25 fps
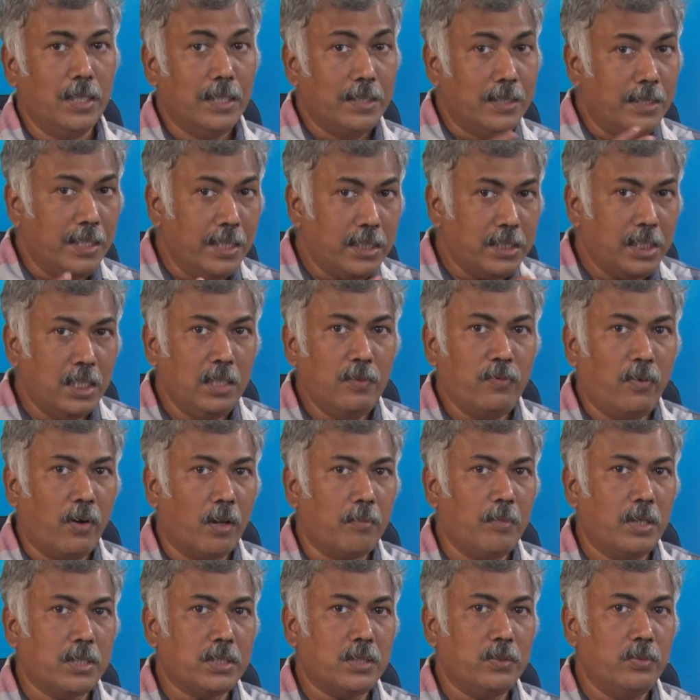This
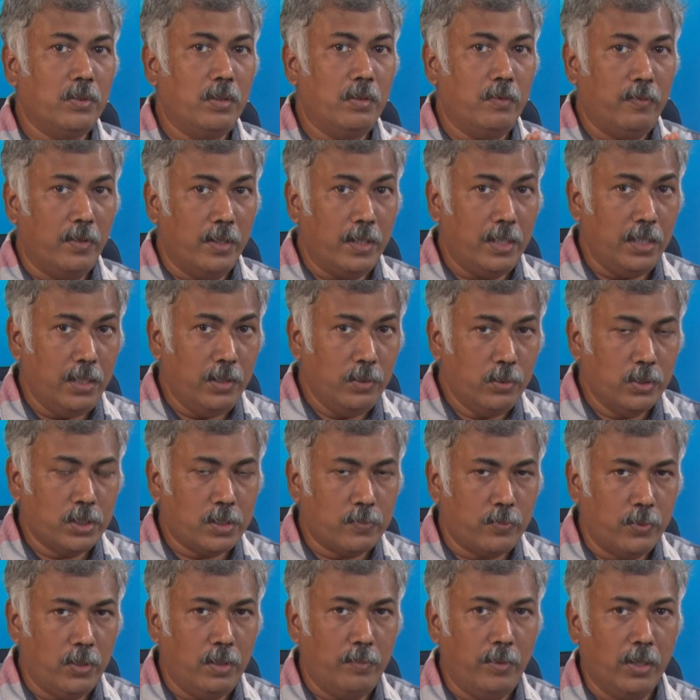information will be very
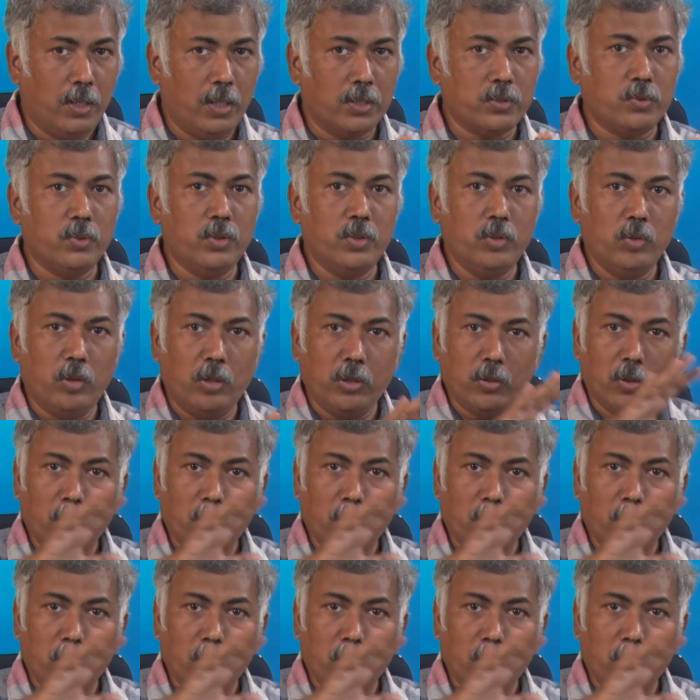useful because when you